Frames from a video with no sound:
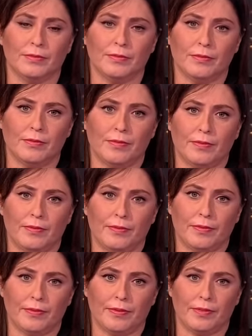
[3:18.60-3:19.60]

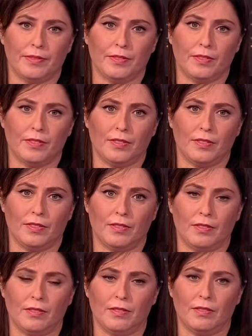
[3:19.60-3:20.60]

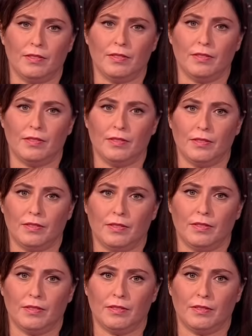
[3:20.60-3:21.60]

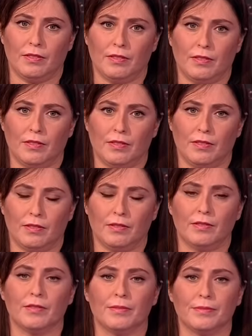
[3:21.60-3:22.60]

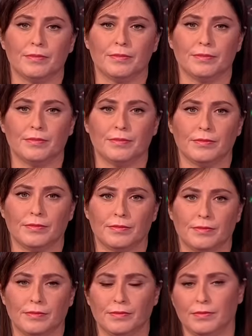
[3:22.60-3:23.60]

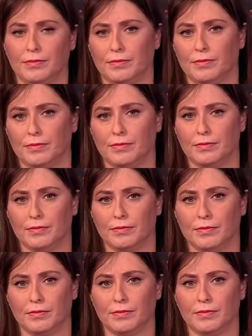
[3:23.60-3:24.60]

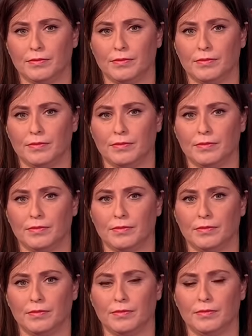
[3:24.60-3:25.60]

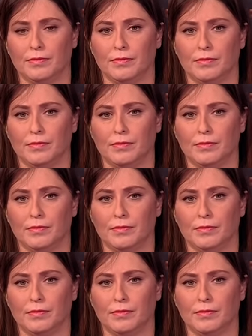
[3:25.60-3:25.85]
[no speech]